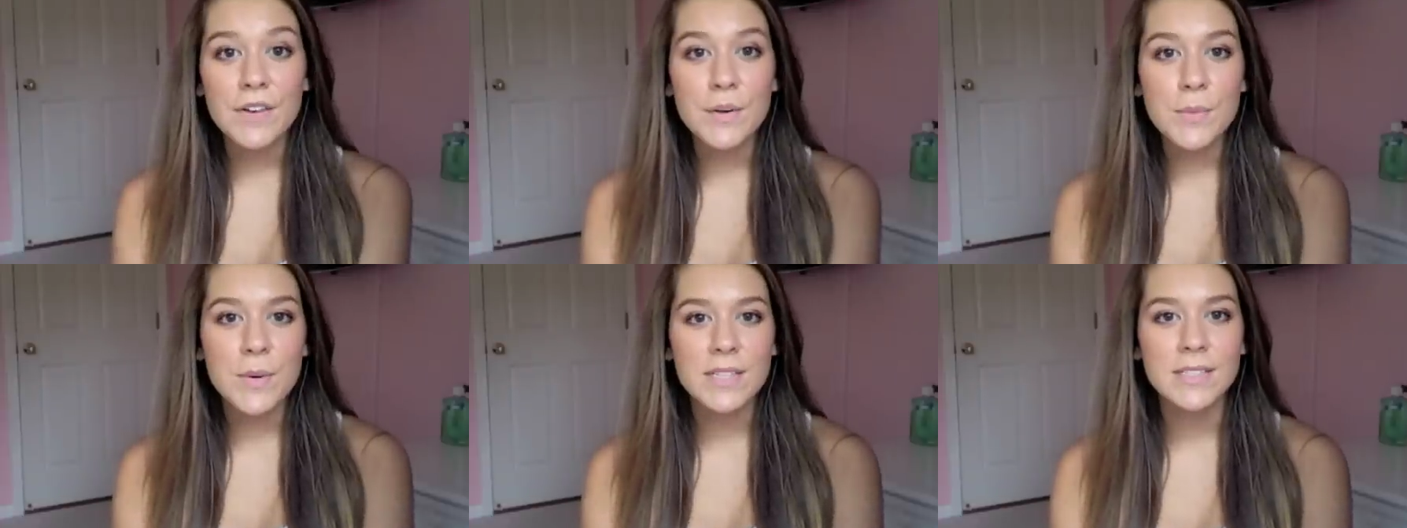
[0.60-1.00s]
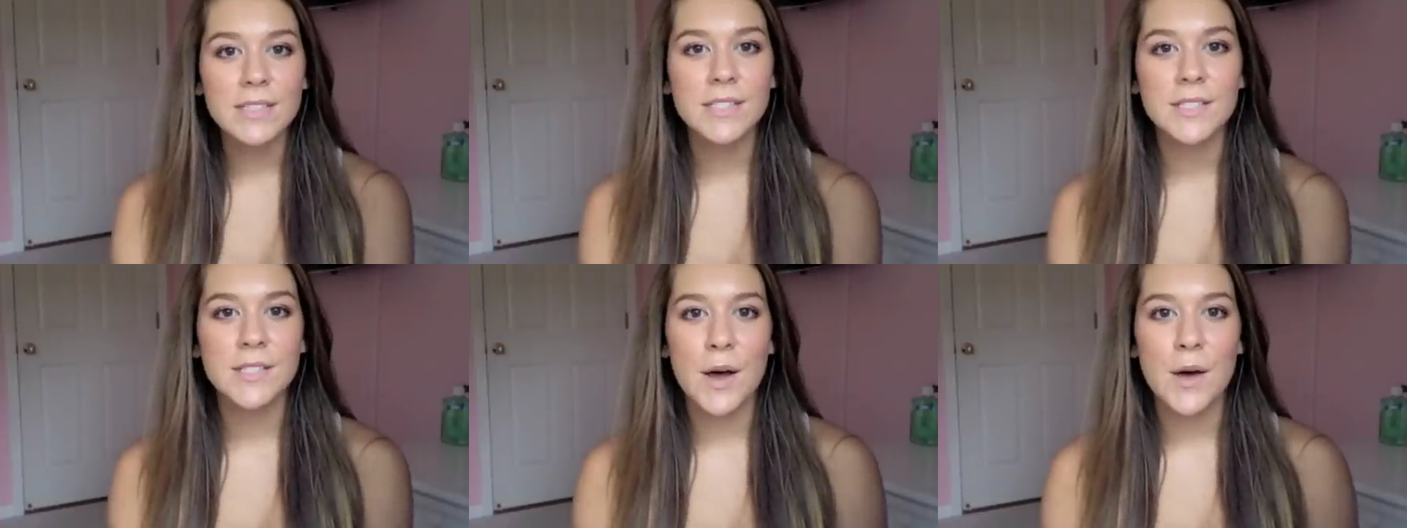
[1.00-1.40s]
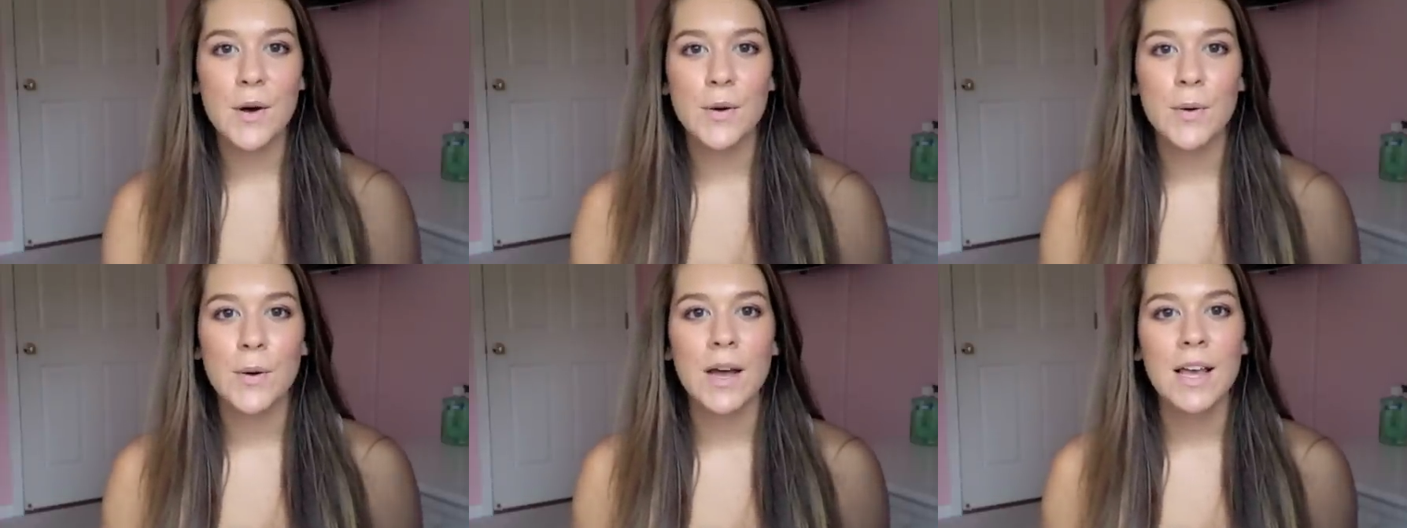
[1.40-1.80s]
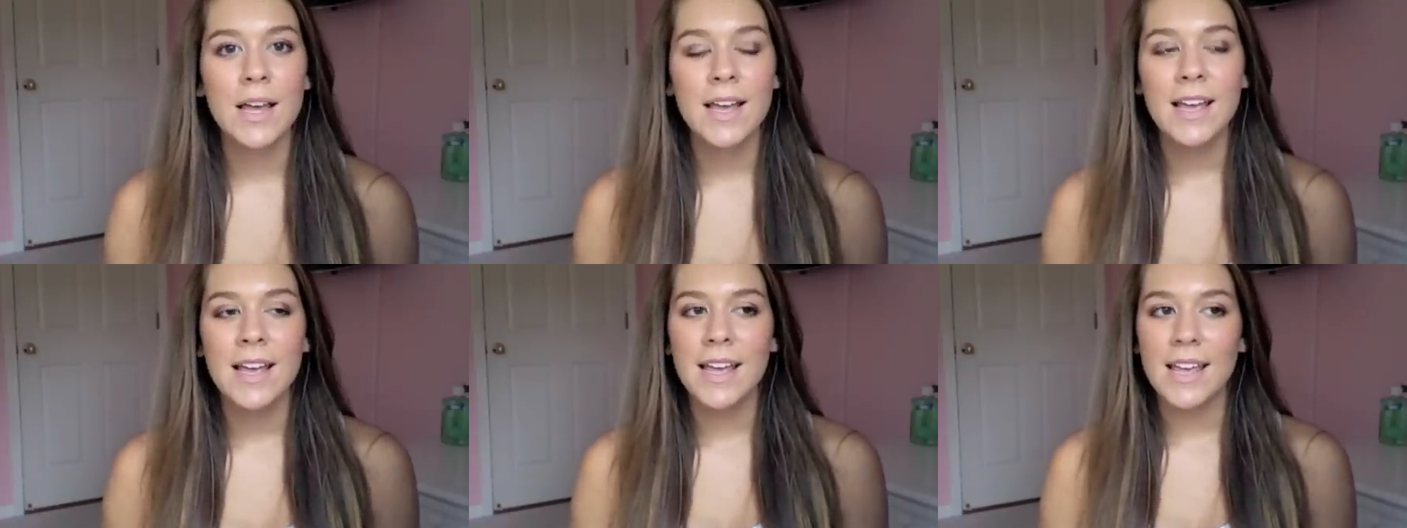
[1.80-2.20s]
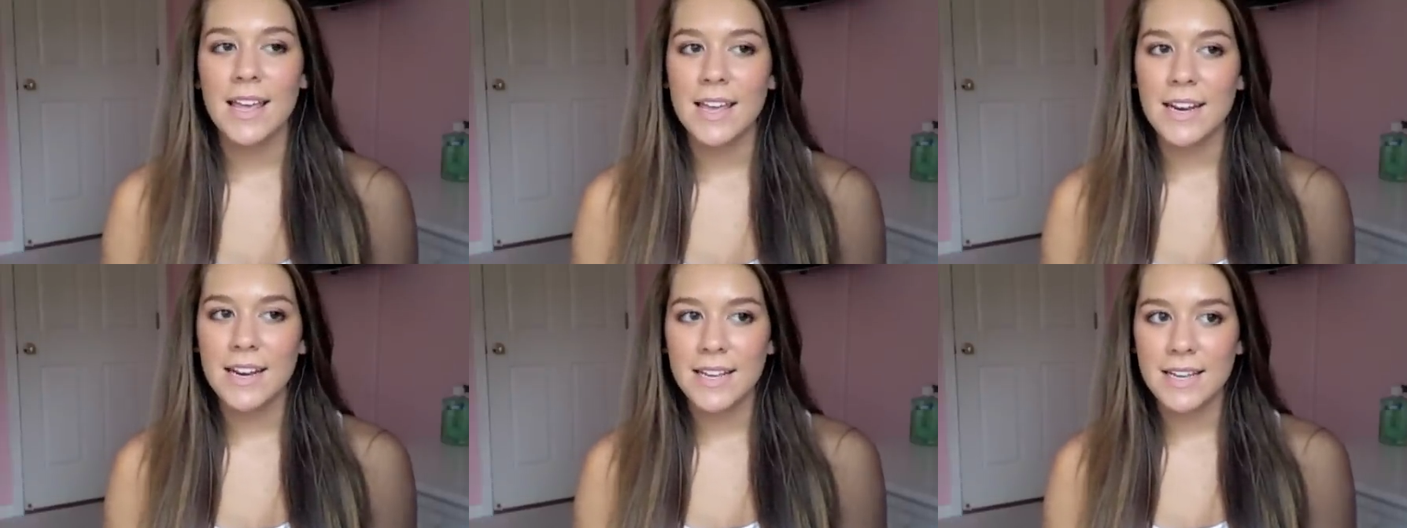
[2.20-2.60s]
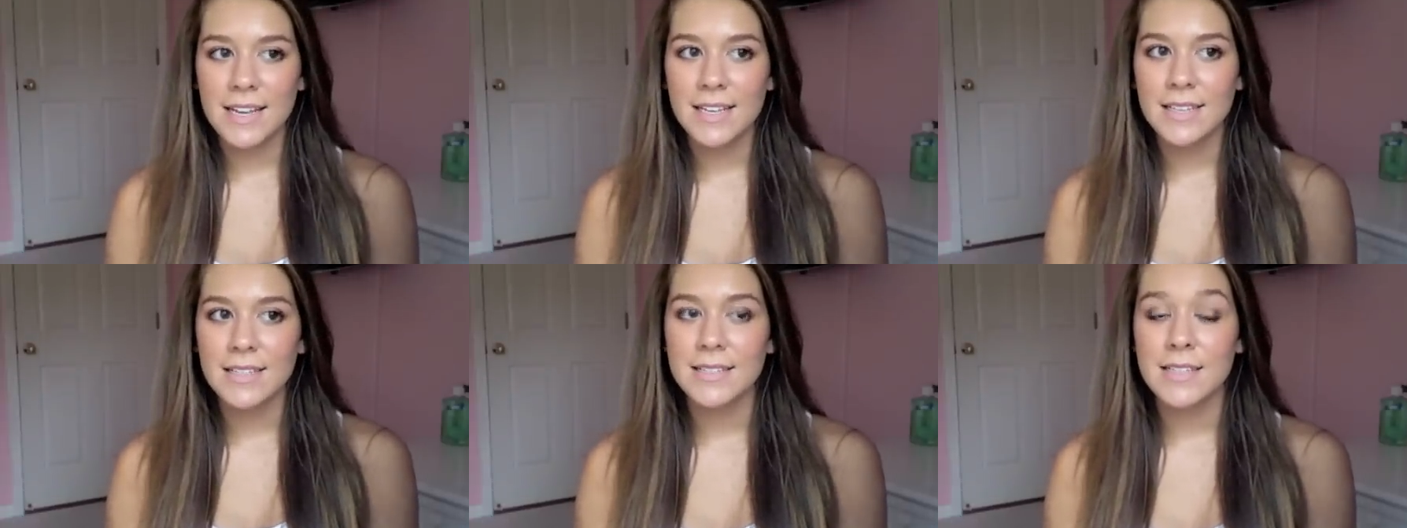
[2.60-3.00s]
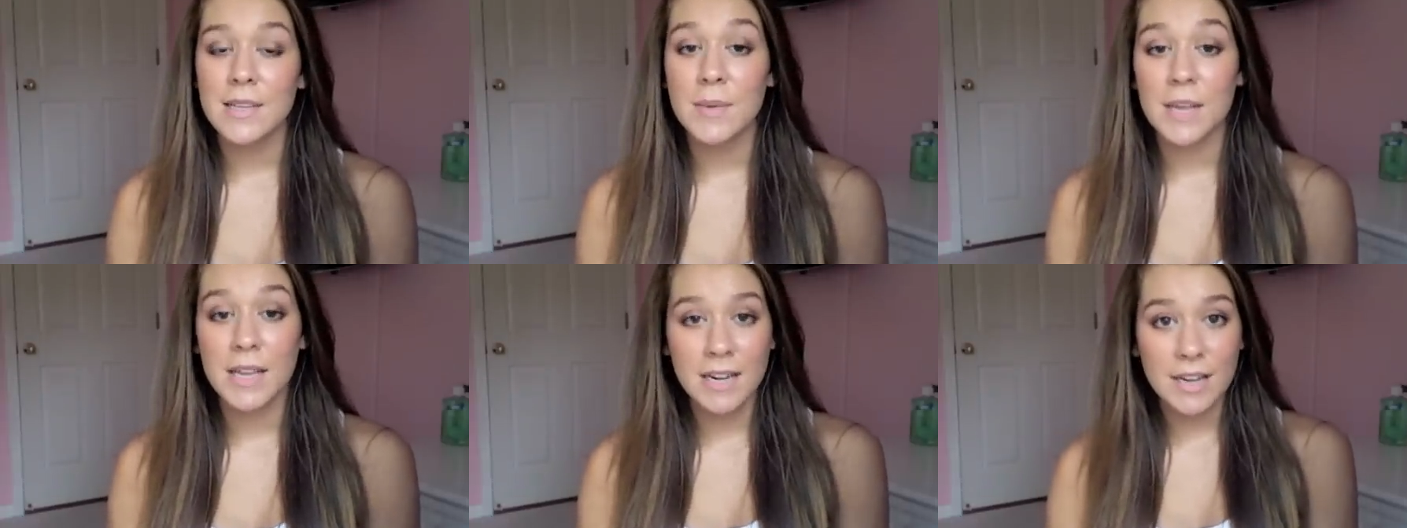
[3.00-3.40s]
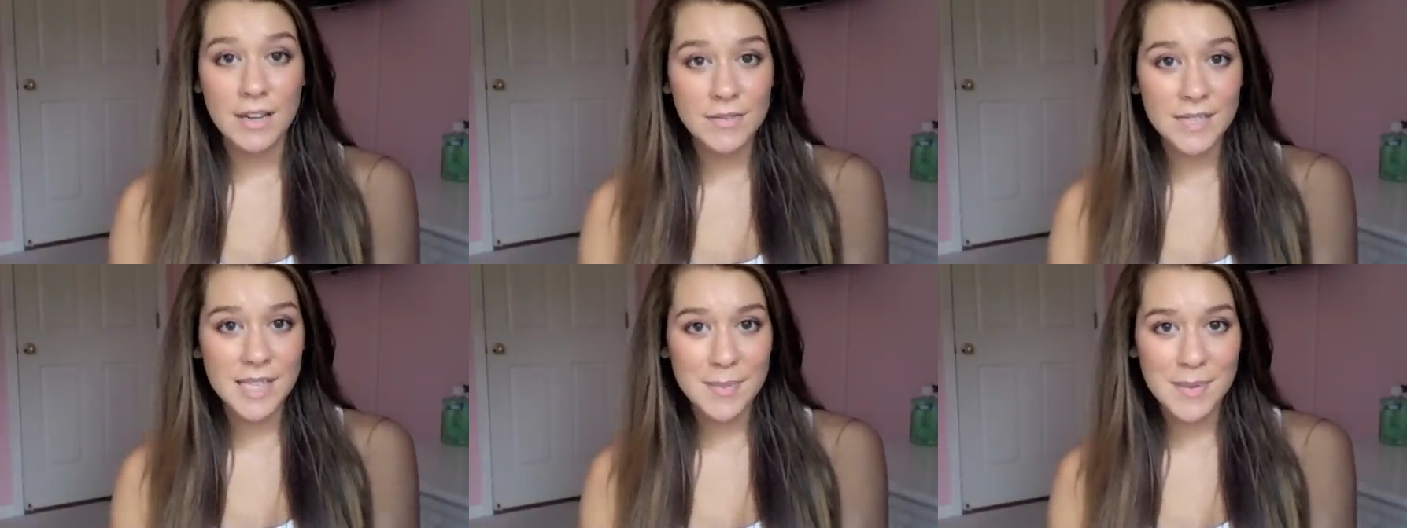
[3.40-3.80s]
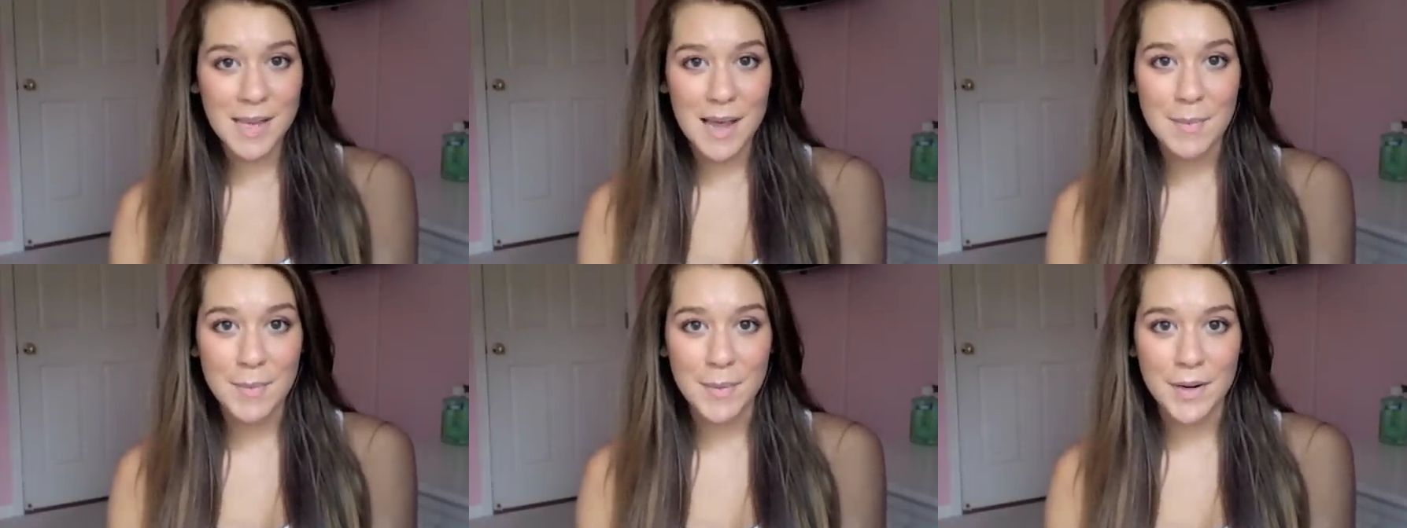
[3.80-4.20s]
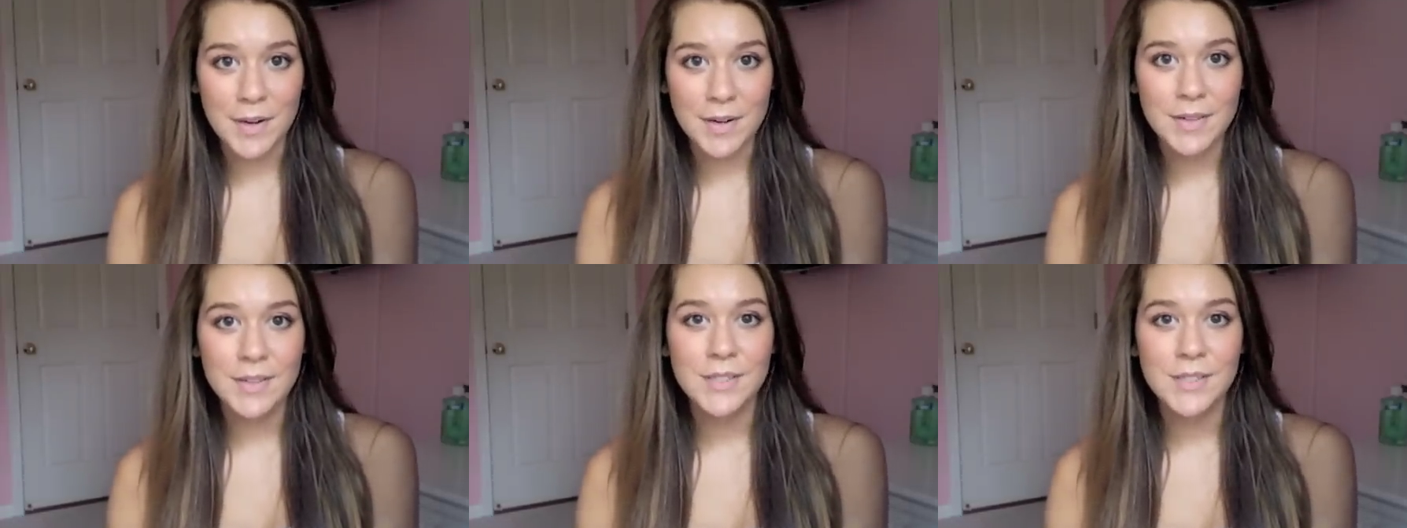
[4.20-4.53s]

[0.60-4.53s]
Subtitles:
everyone, so it is the beginning of September,